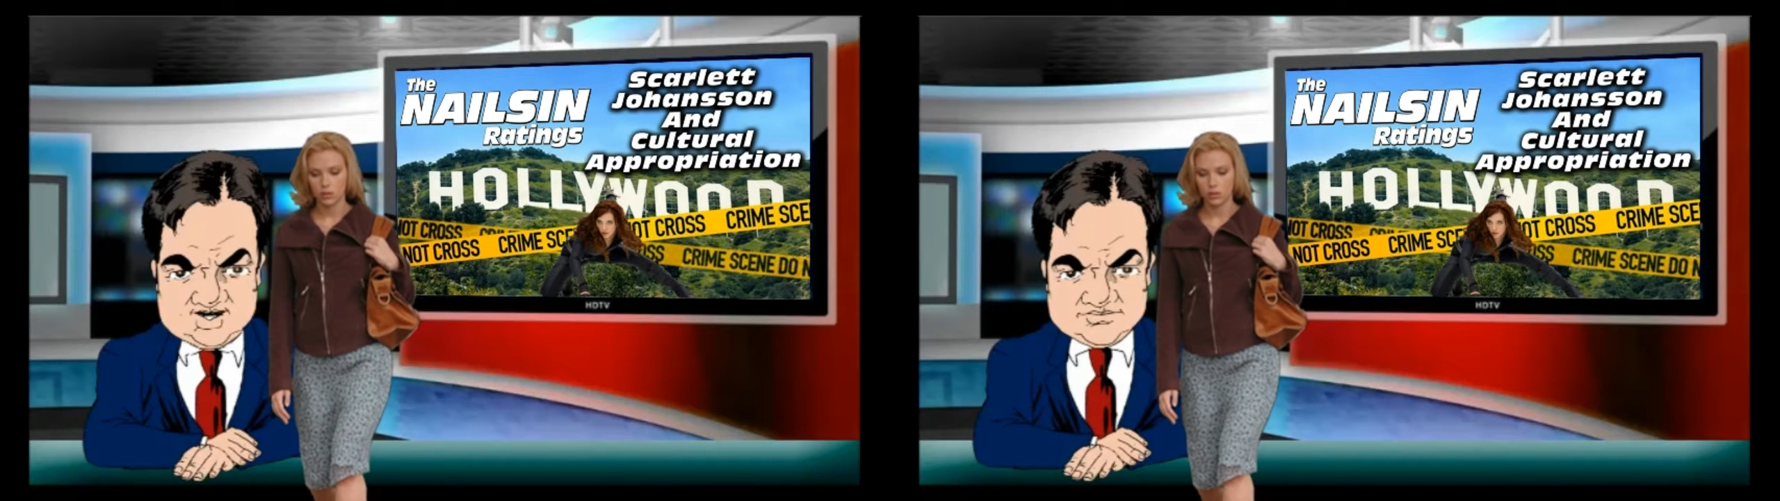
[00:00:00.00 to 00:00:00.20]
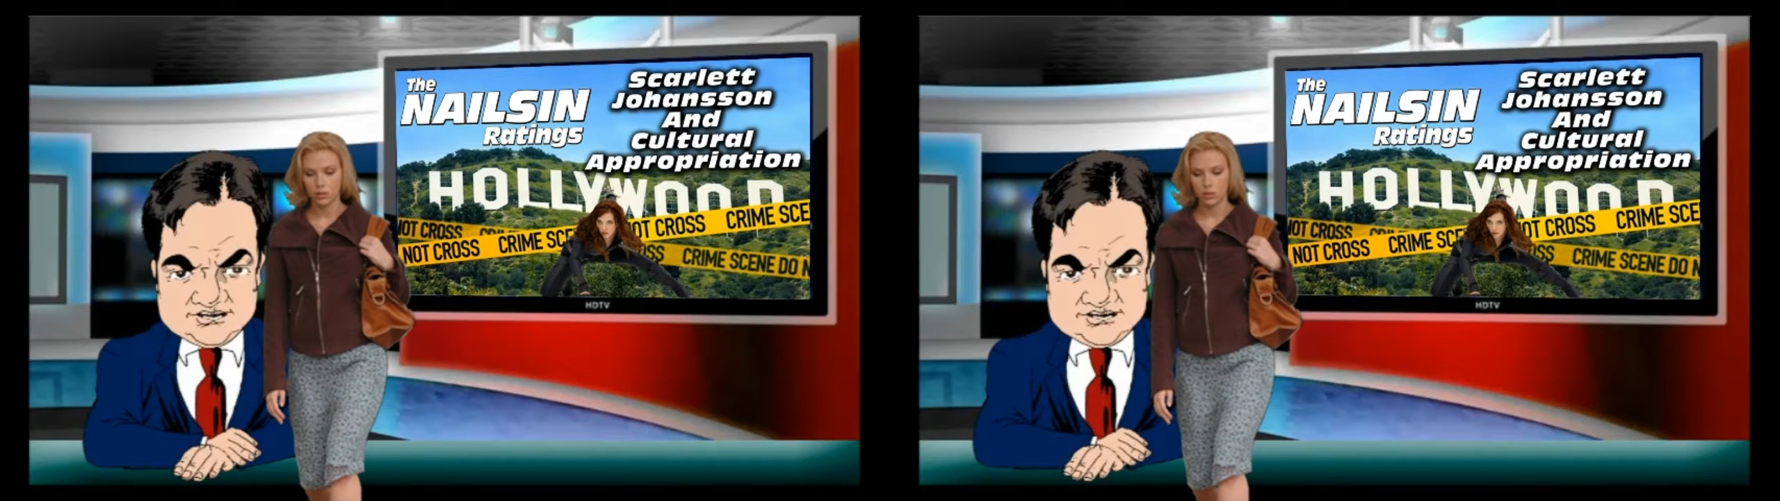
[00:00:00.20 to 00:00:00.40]

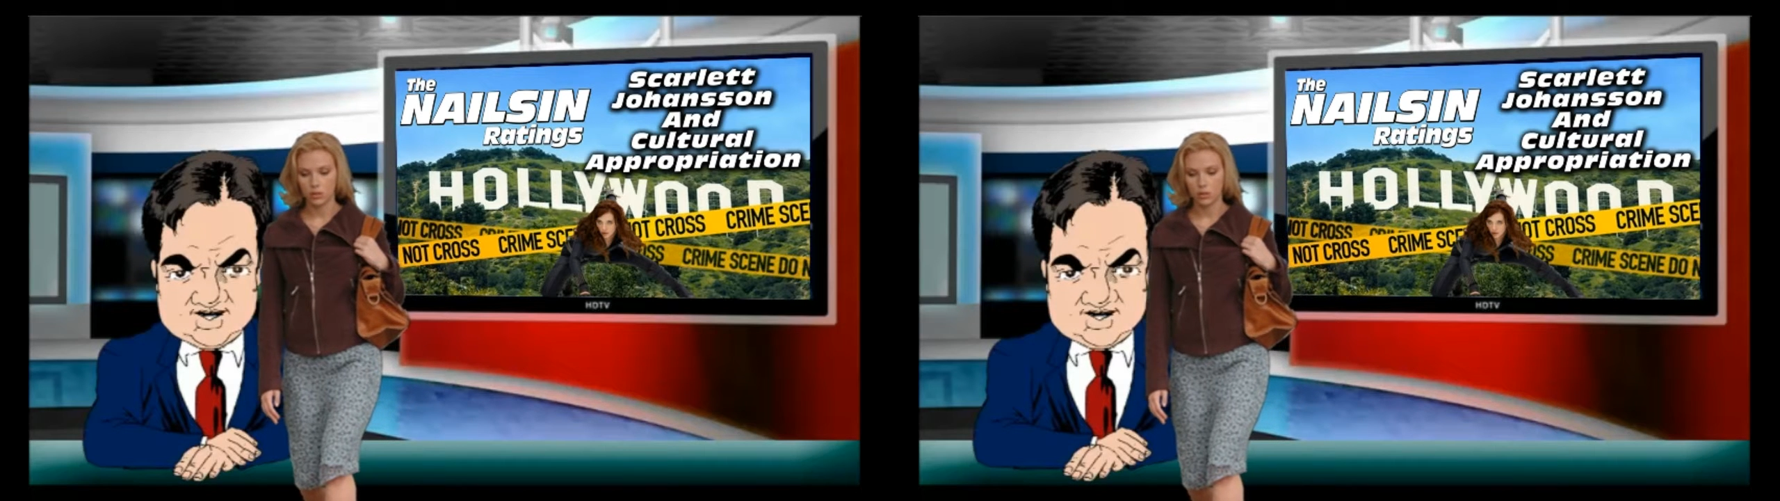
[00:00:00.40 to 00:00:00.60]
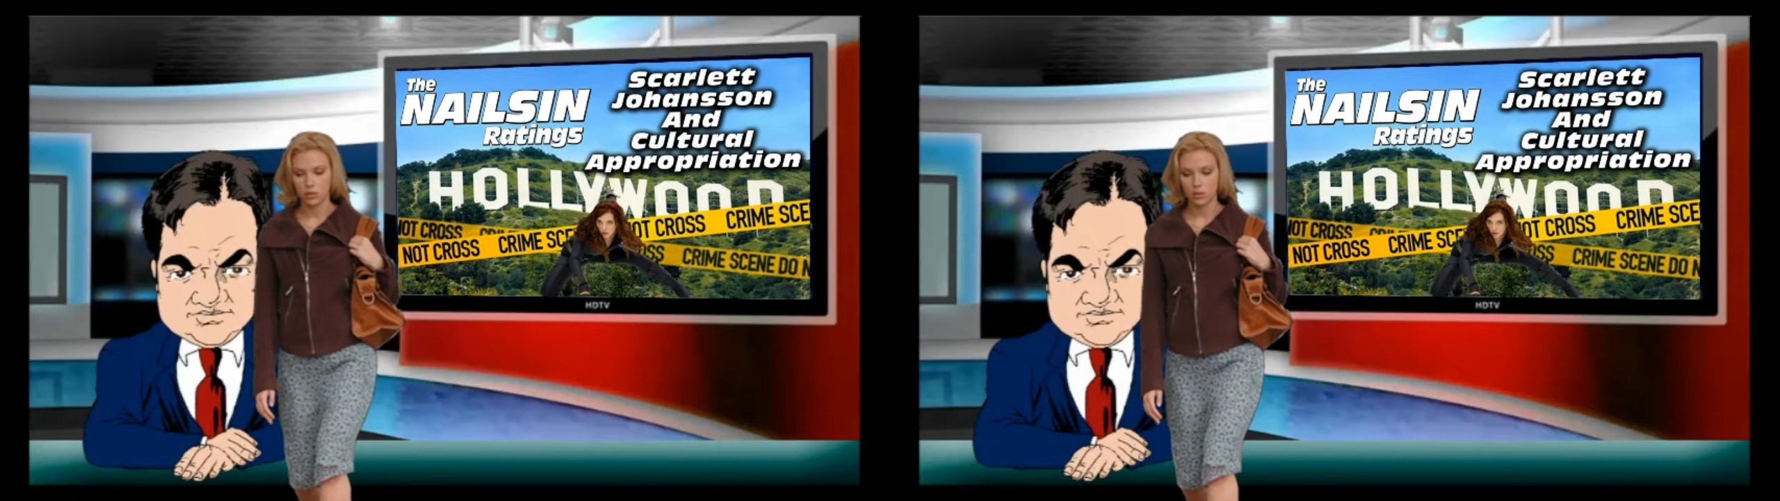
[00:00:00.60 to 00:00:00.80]
Does
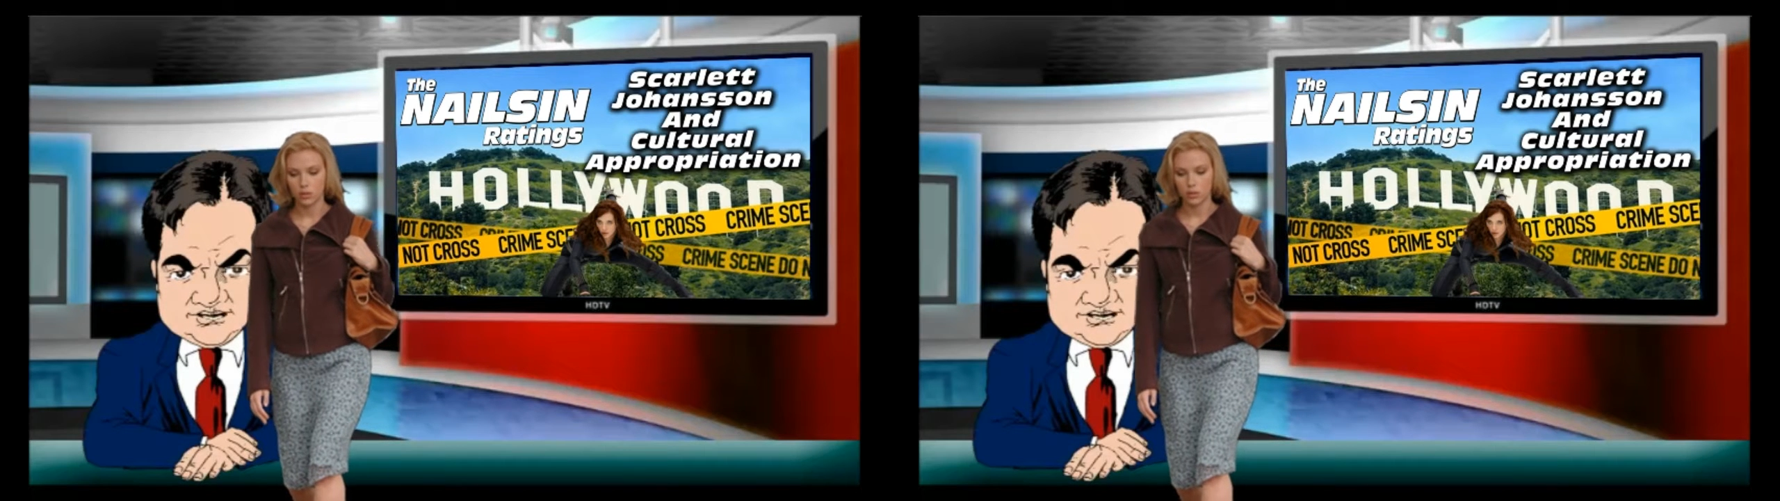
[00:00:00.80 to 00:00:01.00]
it?